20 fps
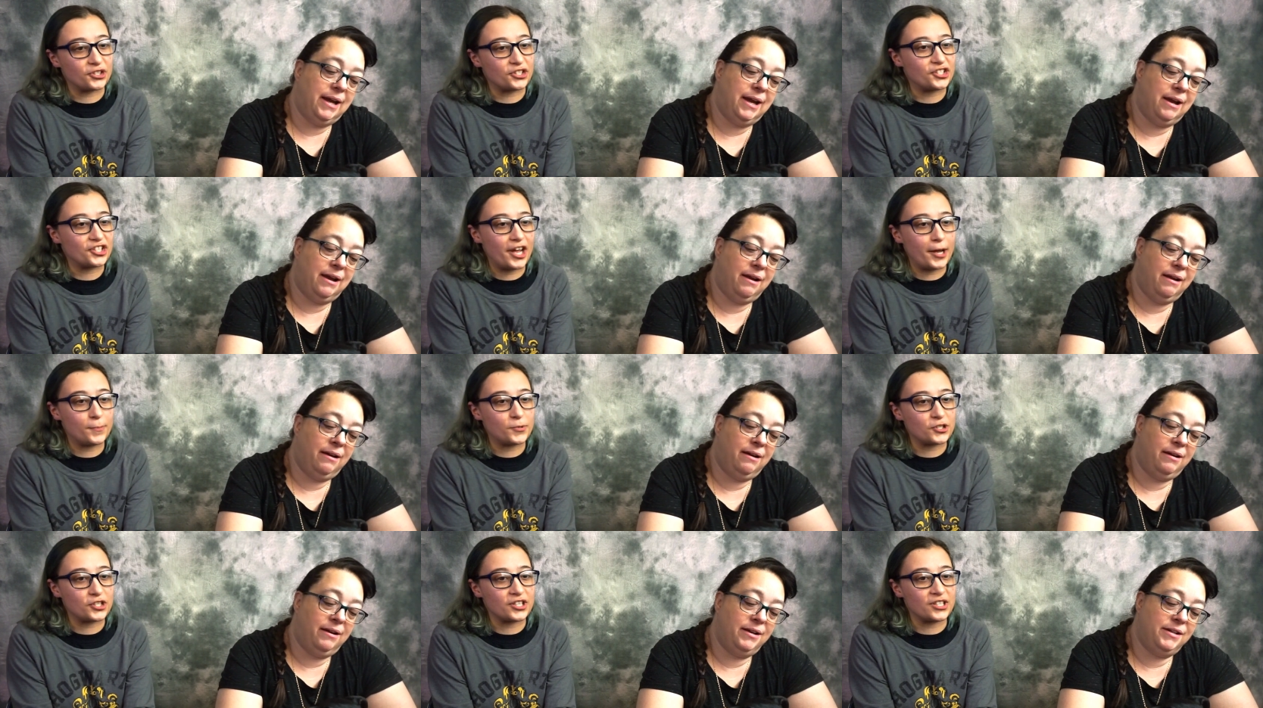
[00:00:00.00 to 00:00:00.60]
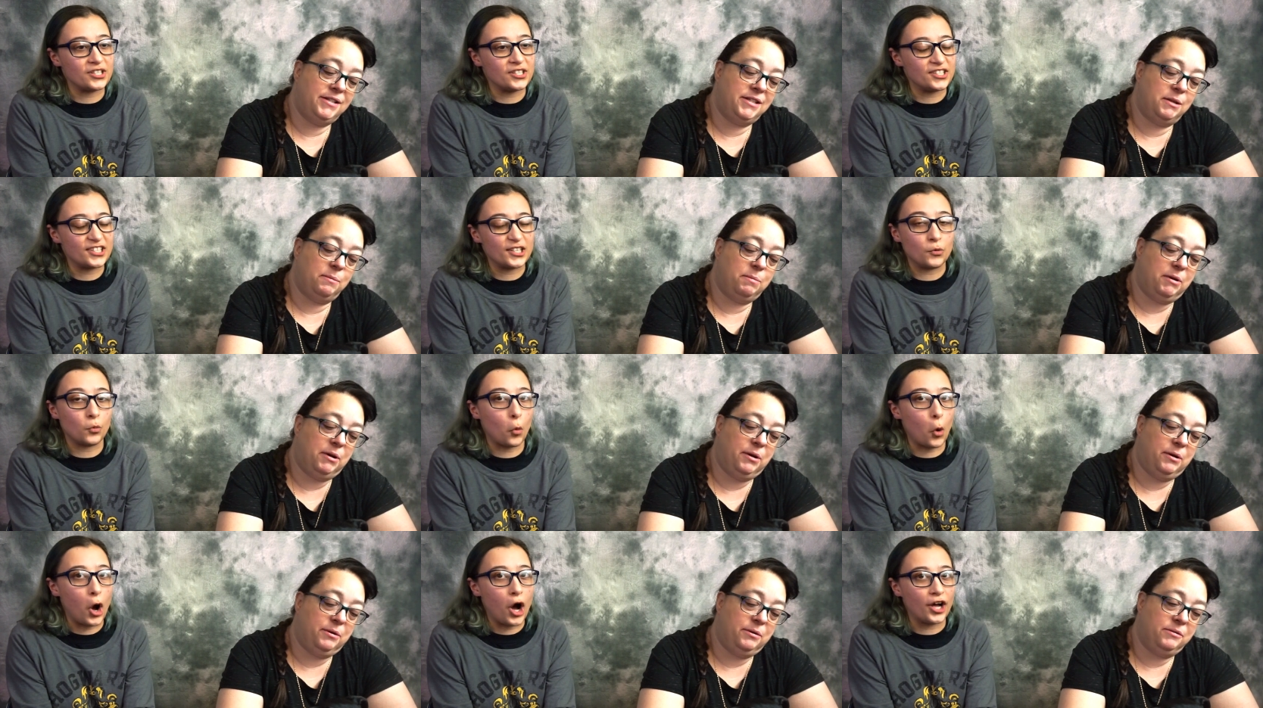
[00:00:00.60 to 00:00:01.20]
Speaker 1: perceptions
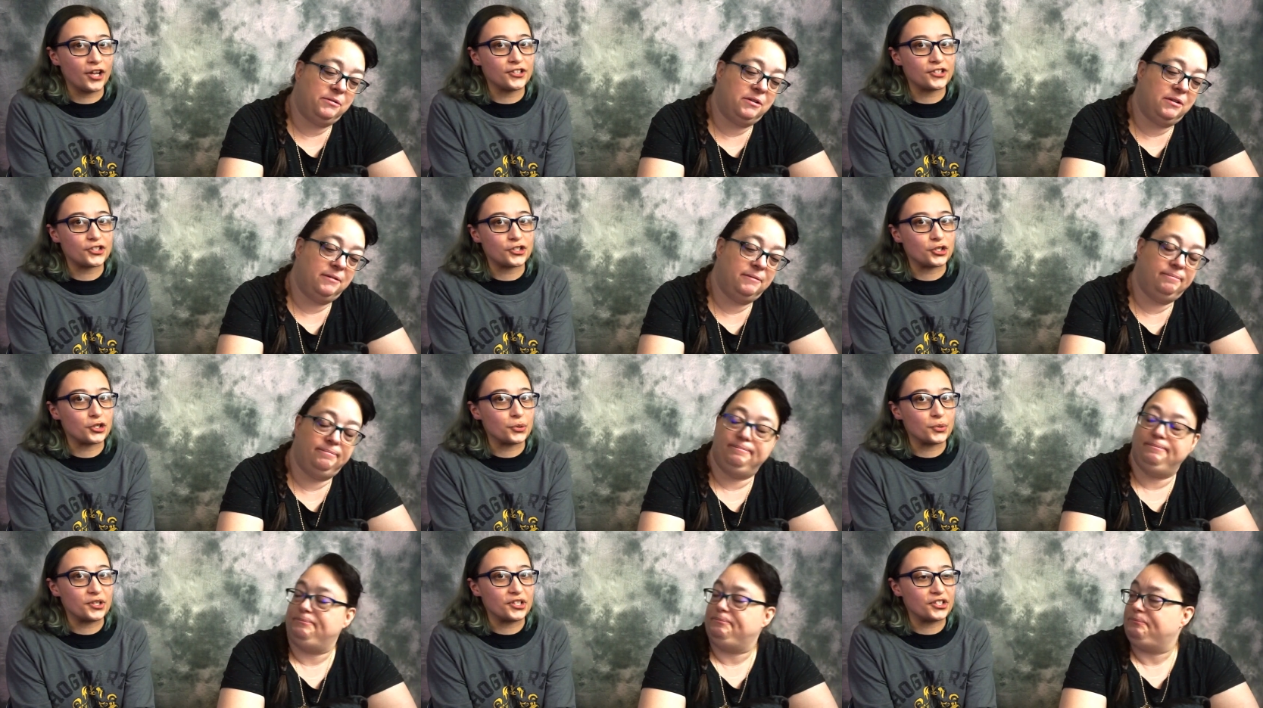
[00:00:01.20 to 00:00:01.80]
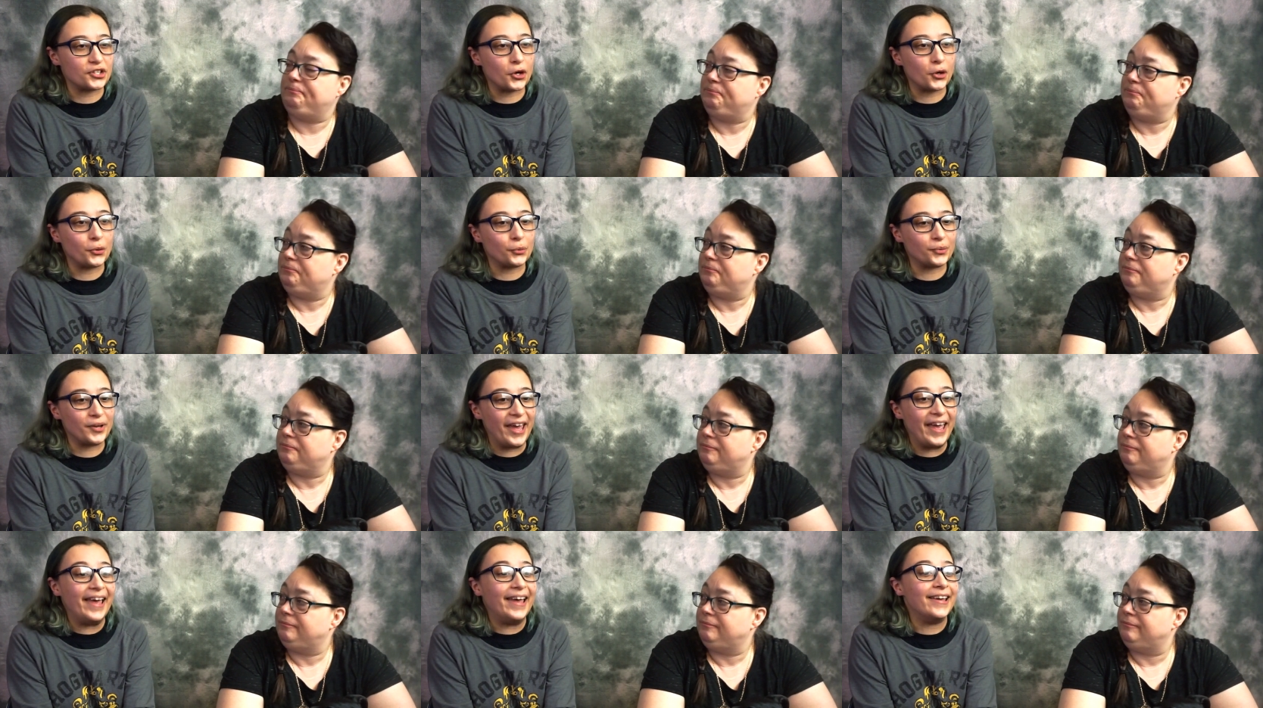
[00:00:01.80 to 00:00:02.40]
and wants to his
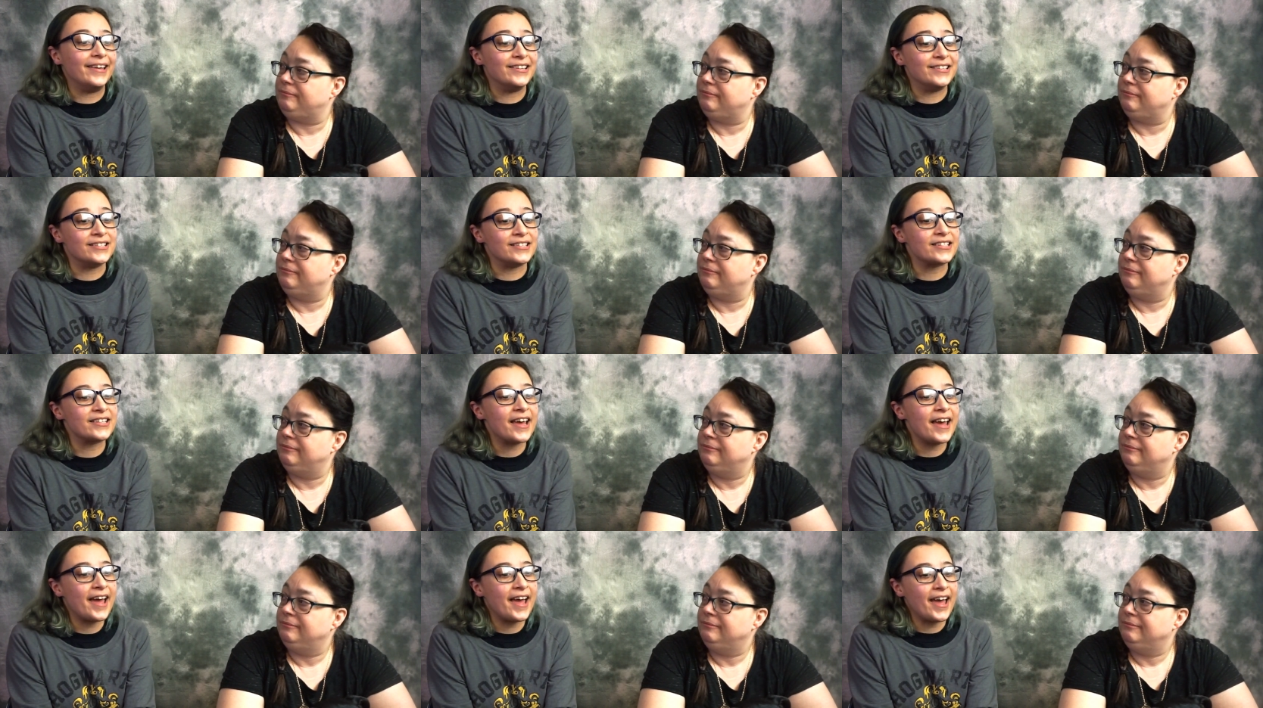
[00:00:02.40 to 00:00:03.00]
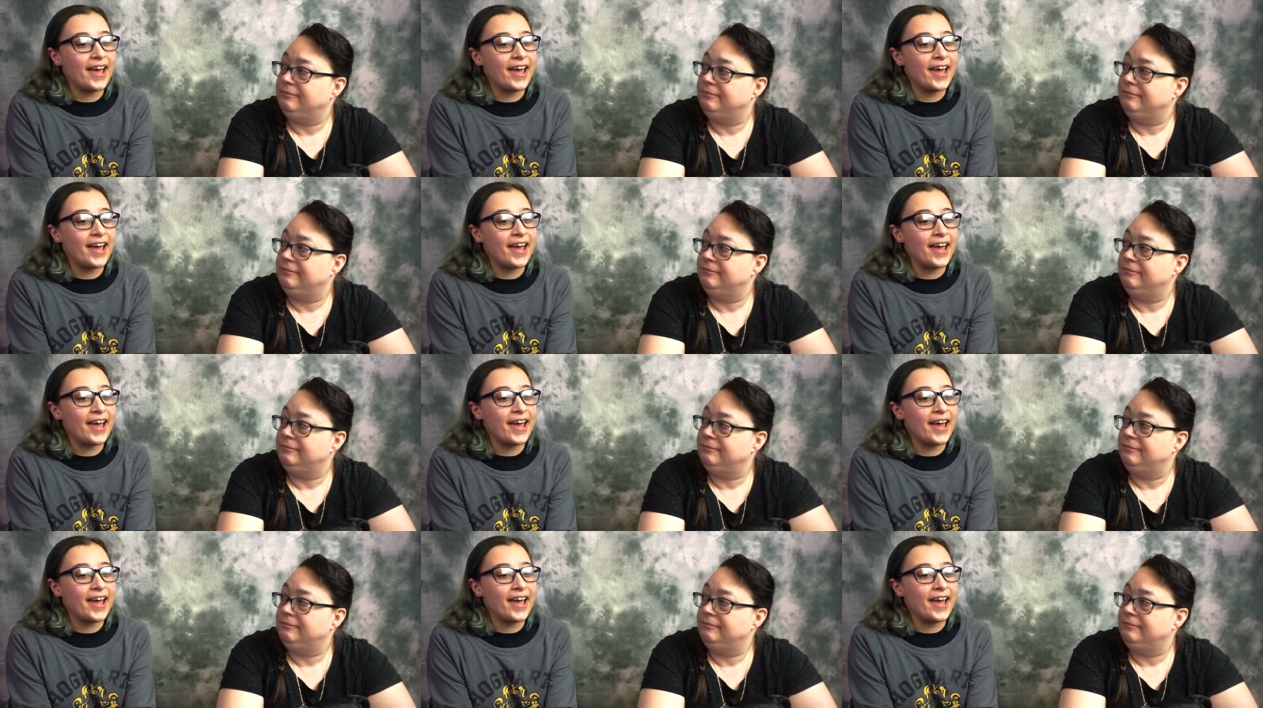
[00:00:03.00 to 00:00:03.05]
own ends.